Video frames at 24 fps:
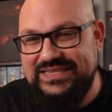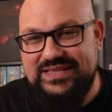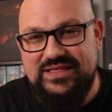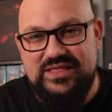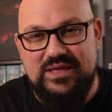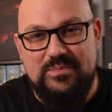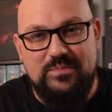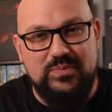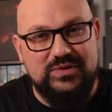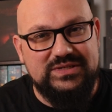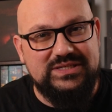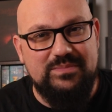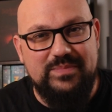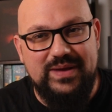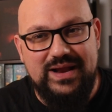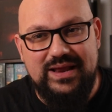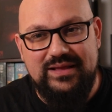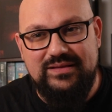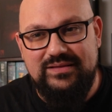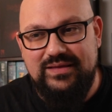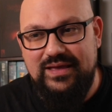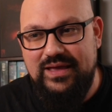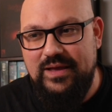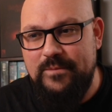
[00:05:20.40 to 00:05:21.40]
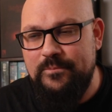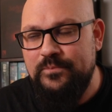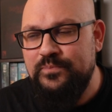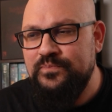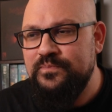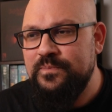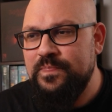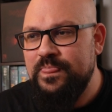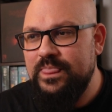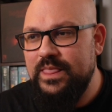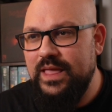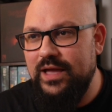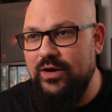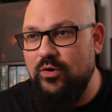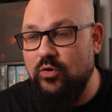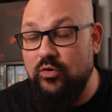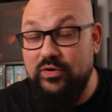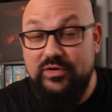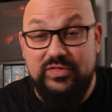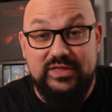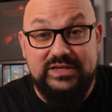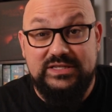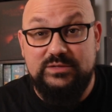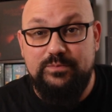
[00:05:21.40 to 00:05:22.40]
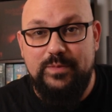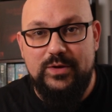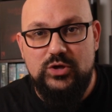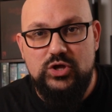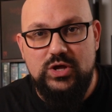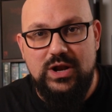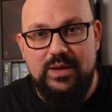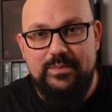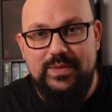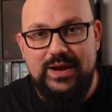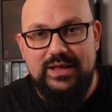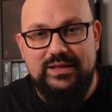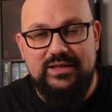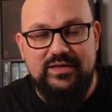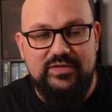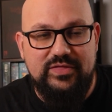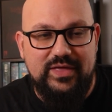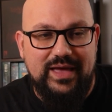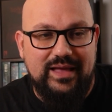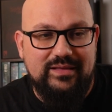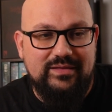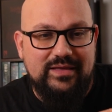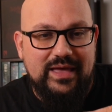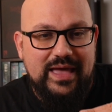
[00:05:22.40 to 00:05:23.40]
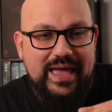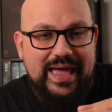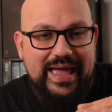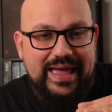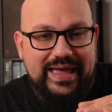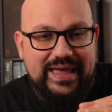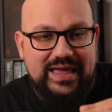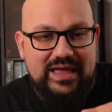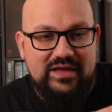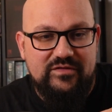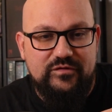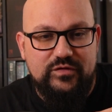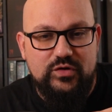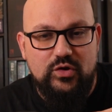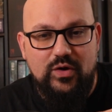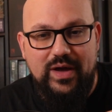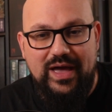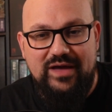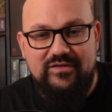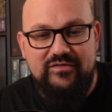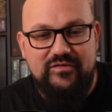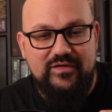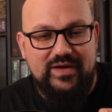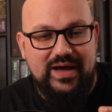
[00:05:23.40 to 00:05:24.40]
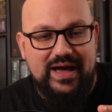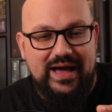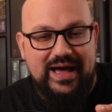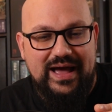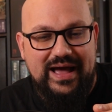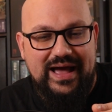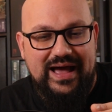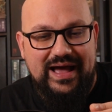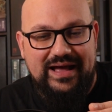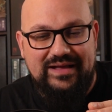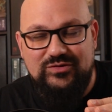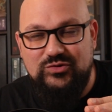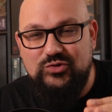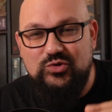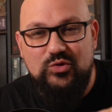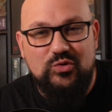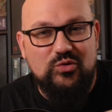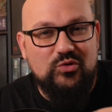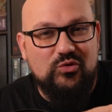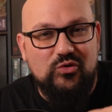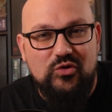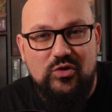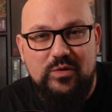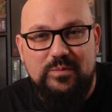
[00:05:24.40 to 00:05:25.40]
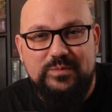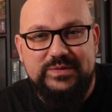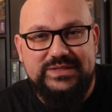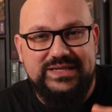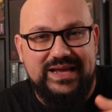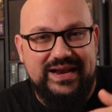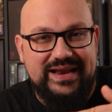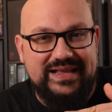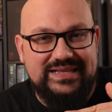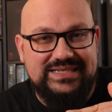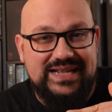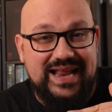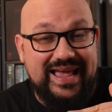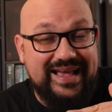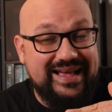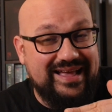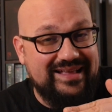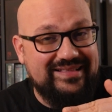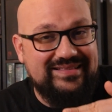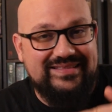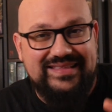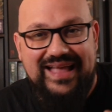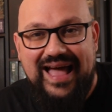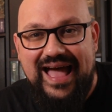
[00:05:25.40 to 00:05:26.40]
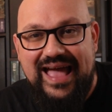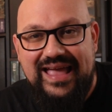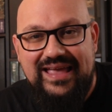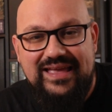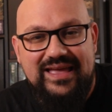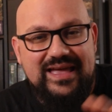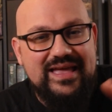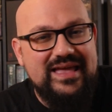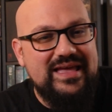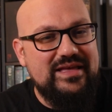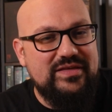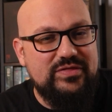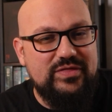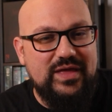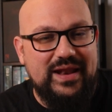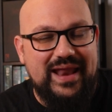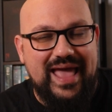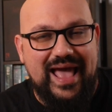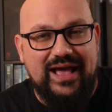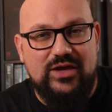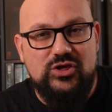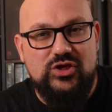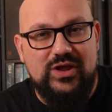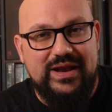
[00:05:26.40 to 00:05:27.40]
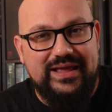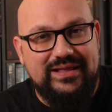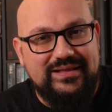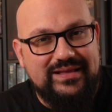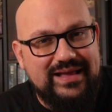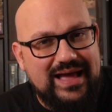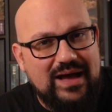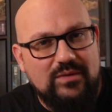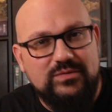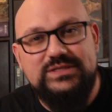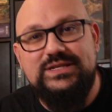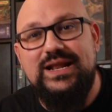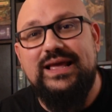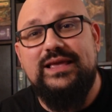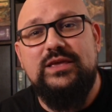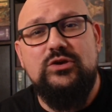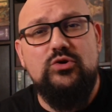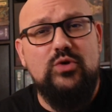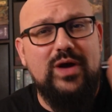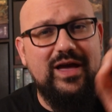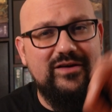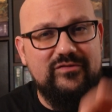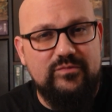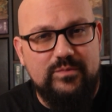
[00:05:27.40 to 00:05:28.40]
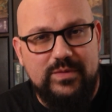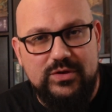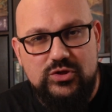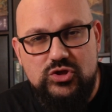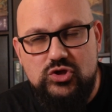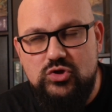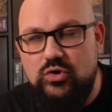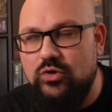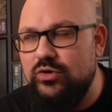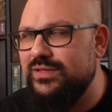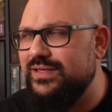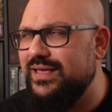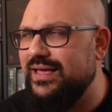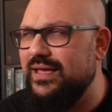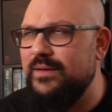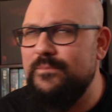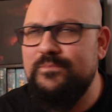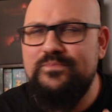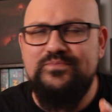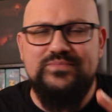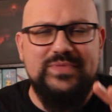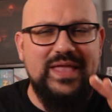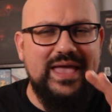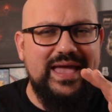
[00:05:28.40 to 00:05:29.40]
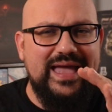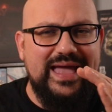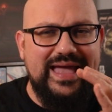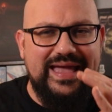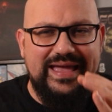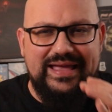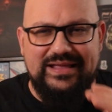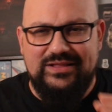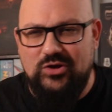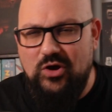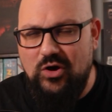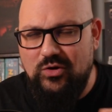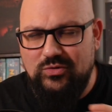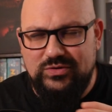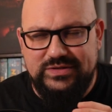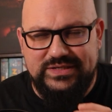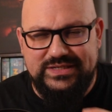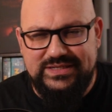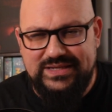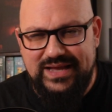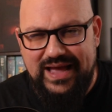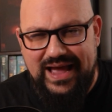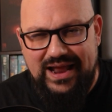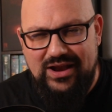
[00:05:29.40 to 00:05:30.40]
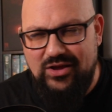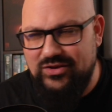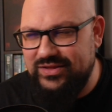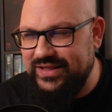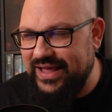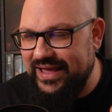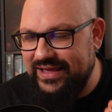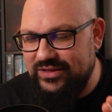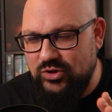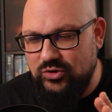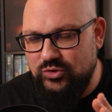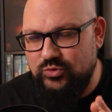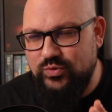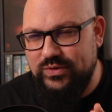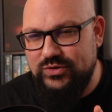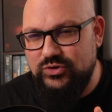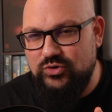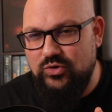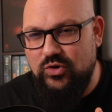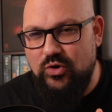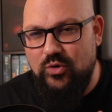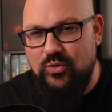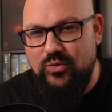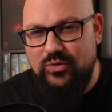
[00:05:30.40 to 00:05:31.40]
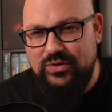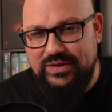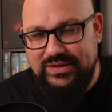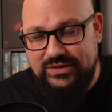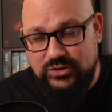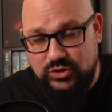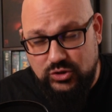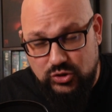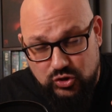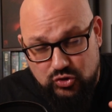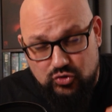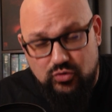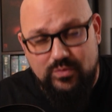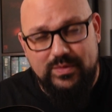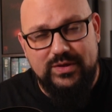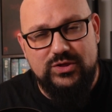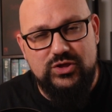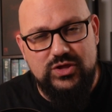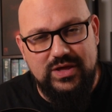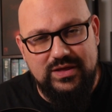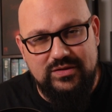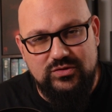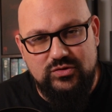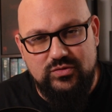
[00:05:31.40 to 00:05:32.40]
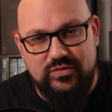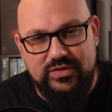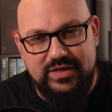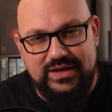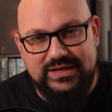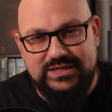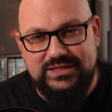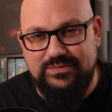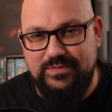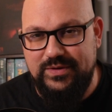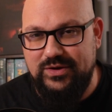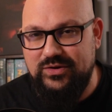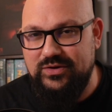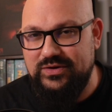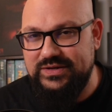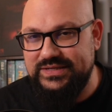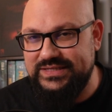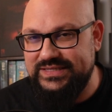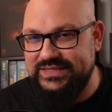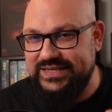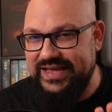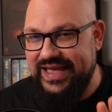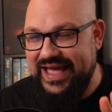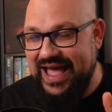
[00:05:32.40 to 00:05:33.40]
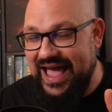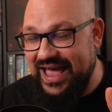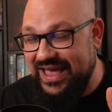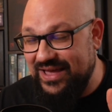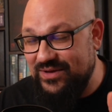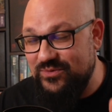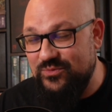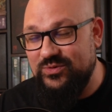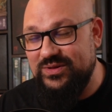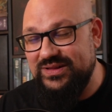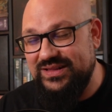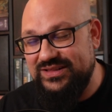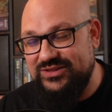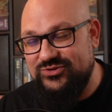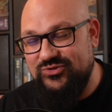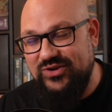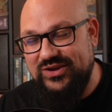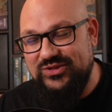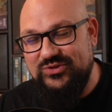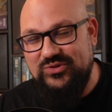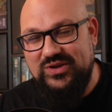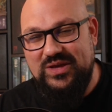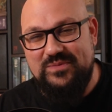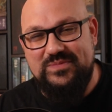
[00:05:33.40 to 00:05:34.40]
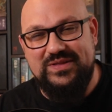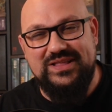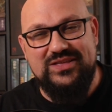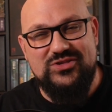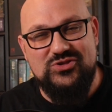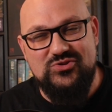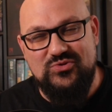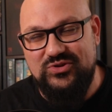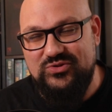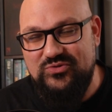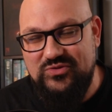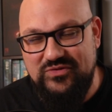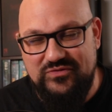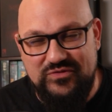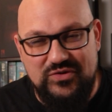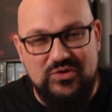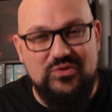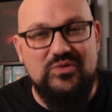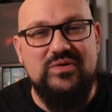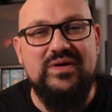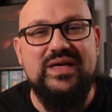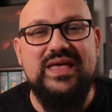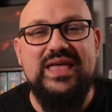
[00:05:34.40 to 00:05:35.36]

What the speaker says: the possibility or the special ability that if you have two groups and it's like a tie, then actually it counts like you have majority. It goes a lot. I don't want to go too much into this because I will try to keep it a short review,